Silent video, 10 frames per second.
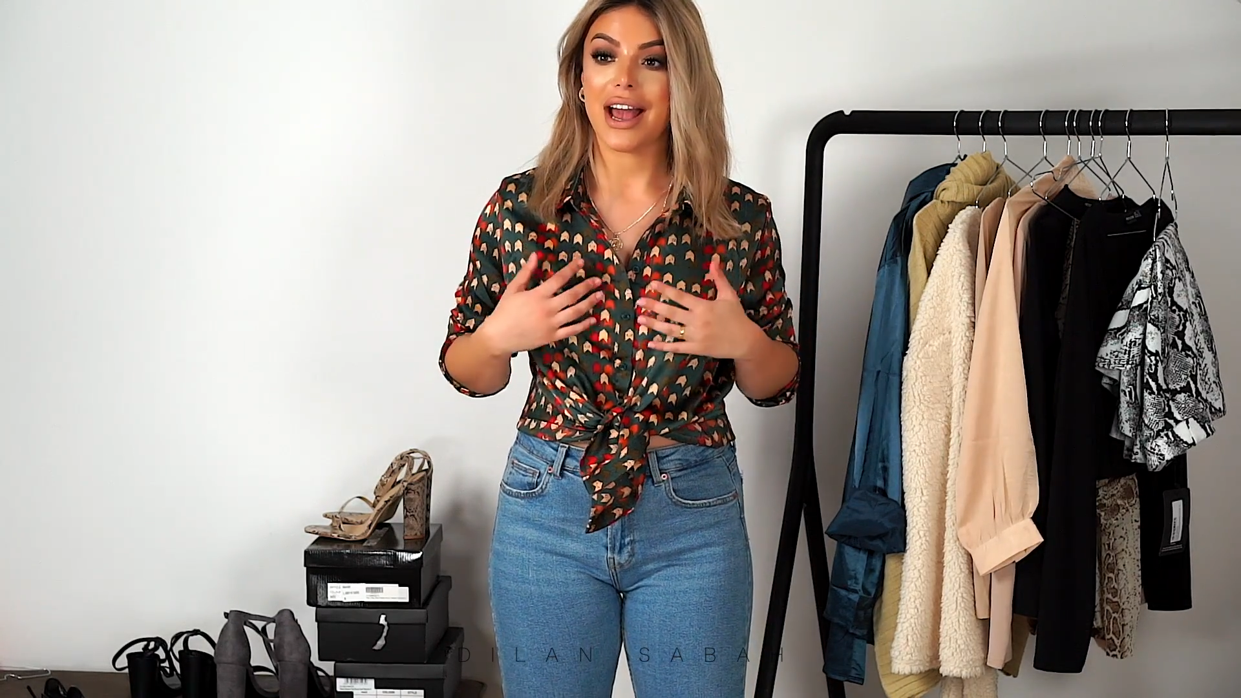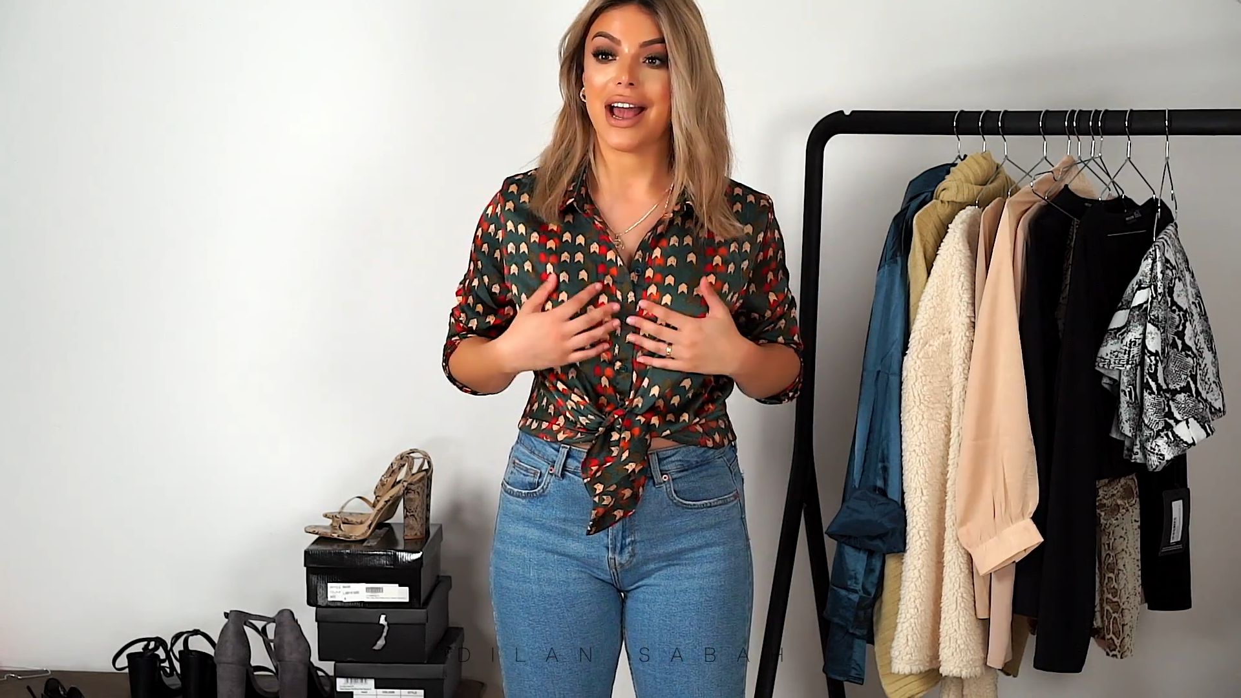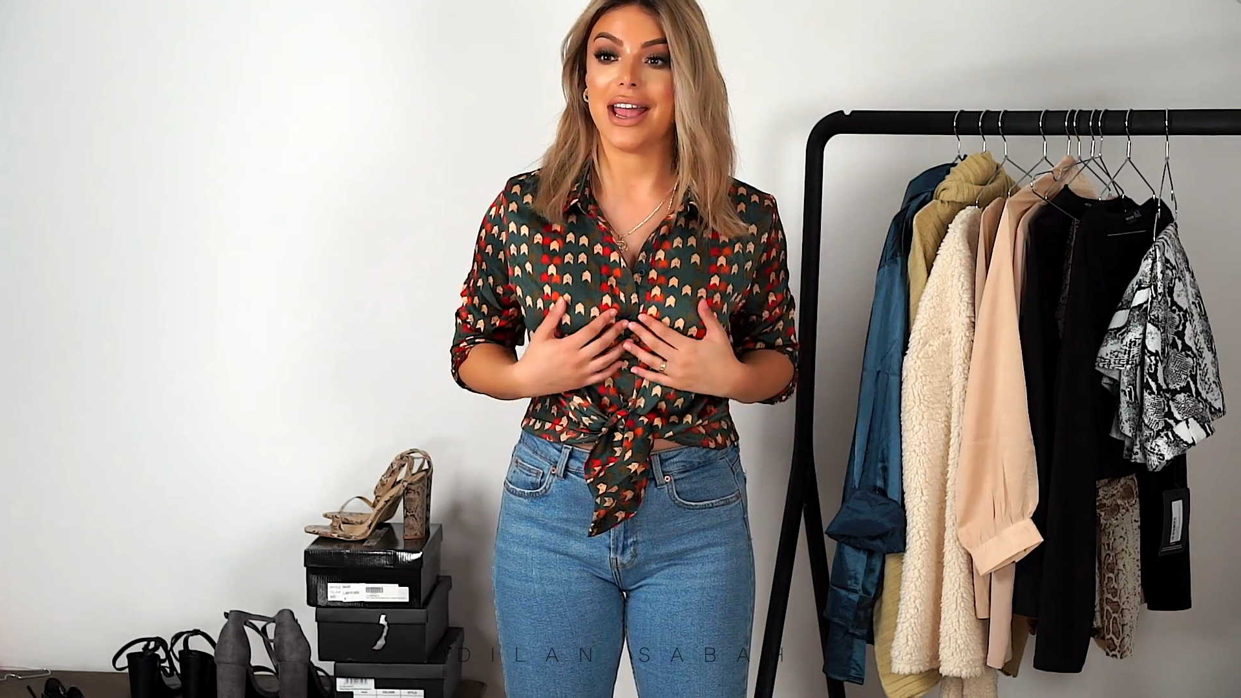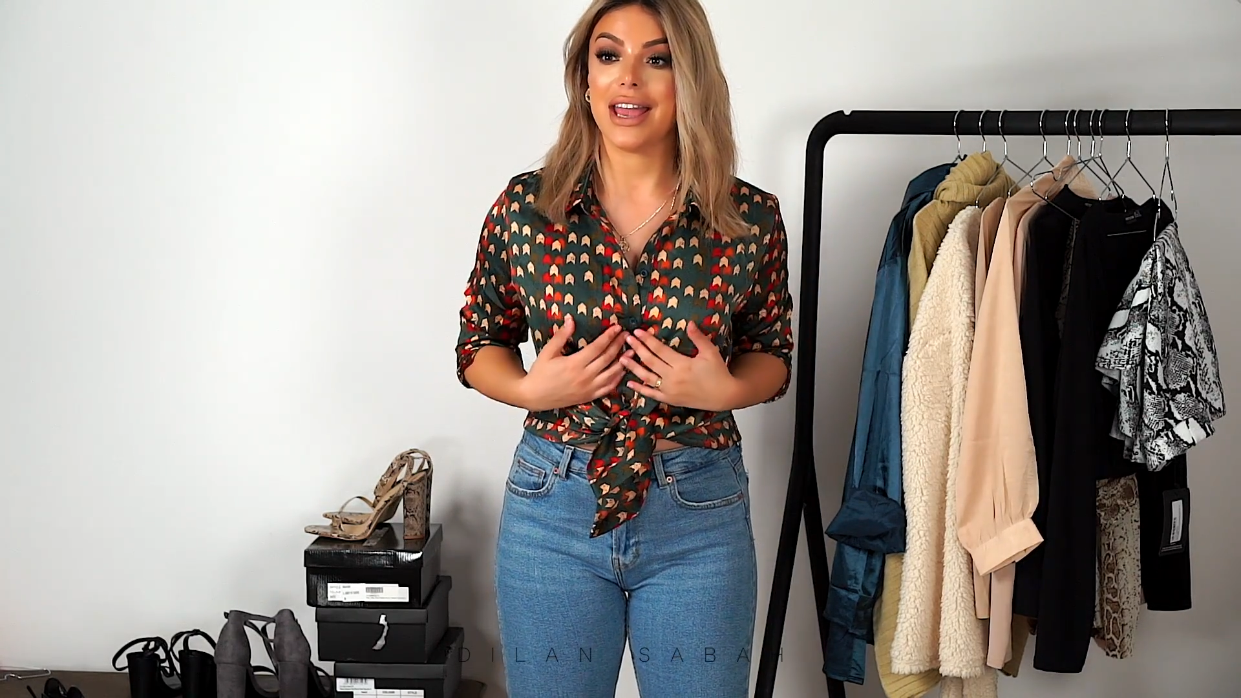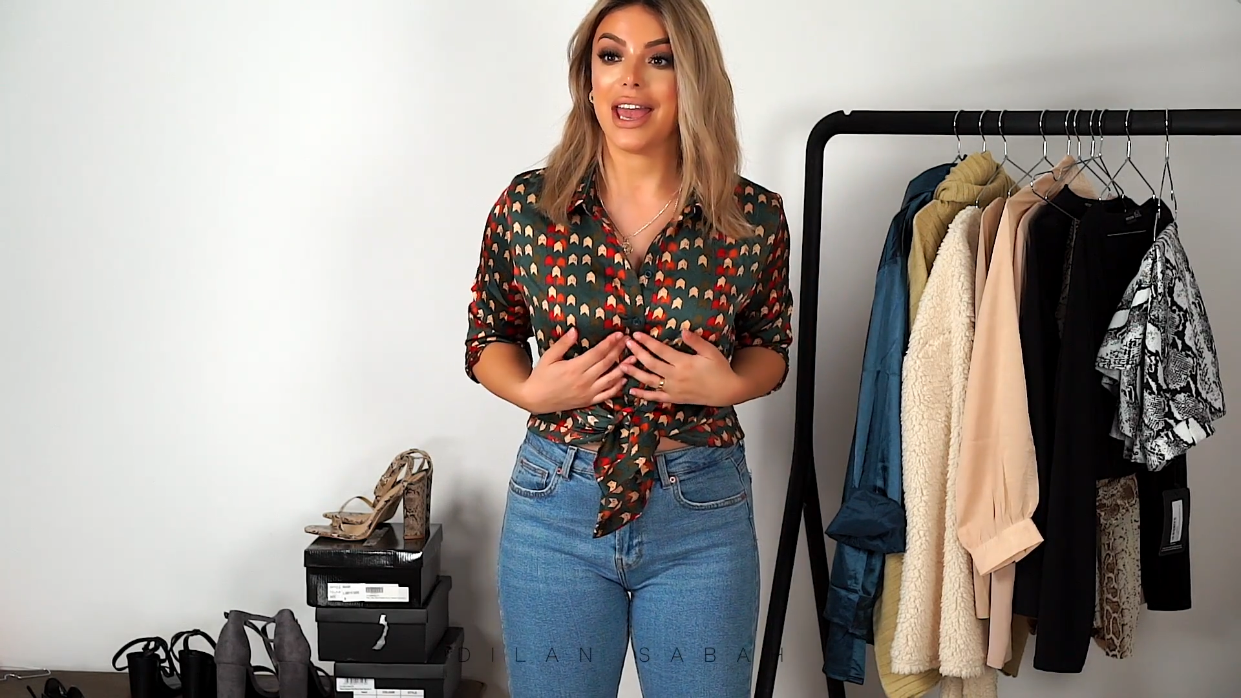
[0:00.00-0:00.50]

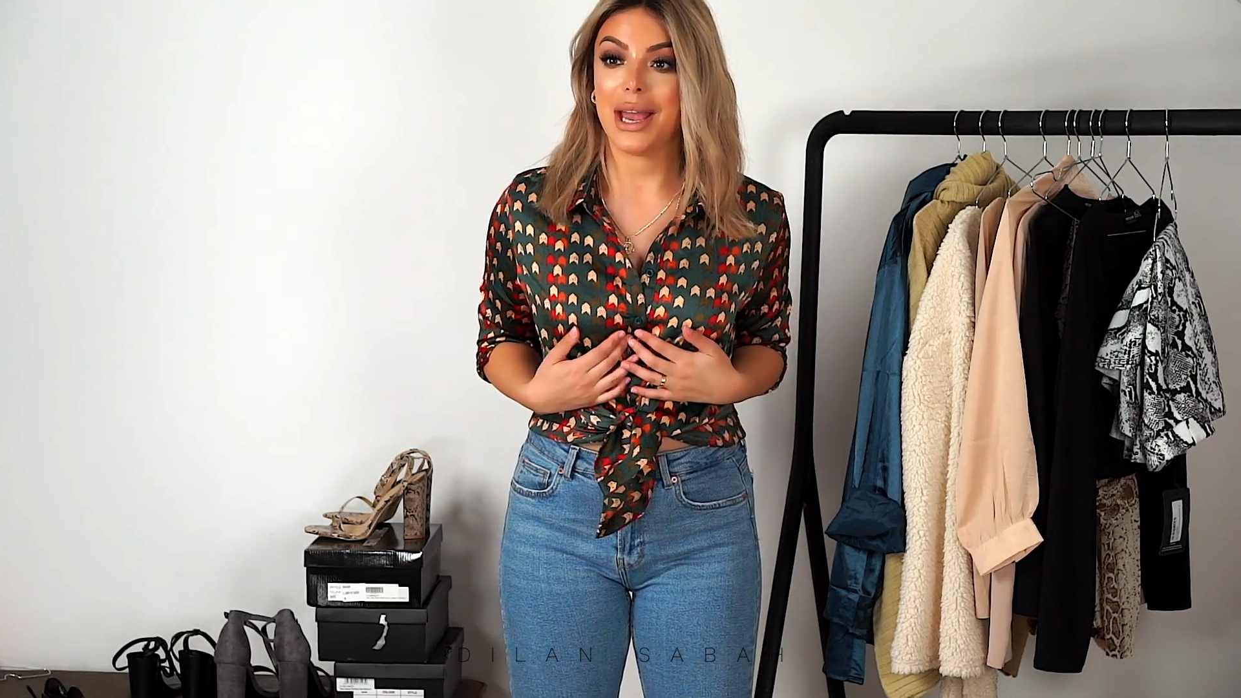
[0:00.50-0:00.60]
I